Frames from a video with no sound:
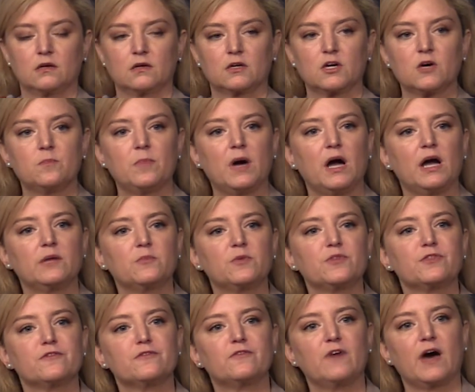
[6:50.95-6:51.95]
Combined
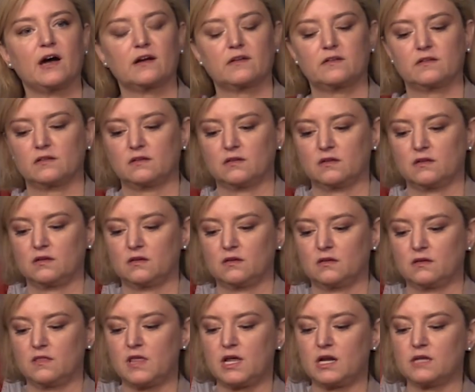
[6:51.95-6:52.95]
with the fact
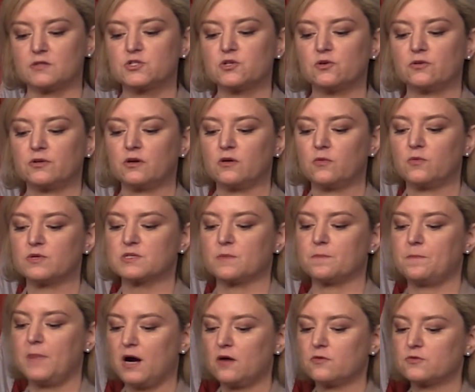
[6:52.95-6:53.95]
that Antonio was
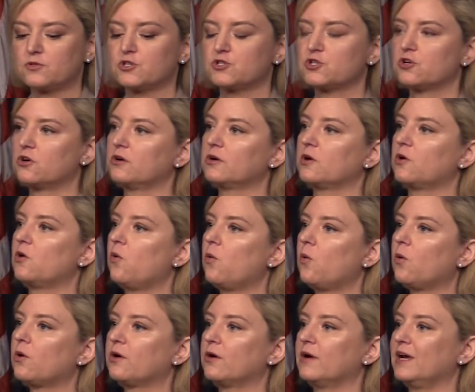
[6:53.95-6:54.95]
about to turn a
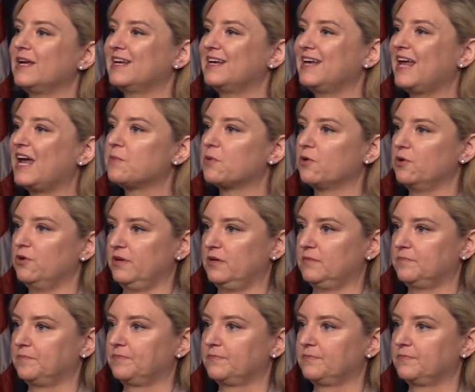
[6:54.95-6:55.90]
corner in a neighborhood,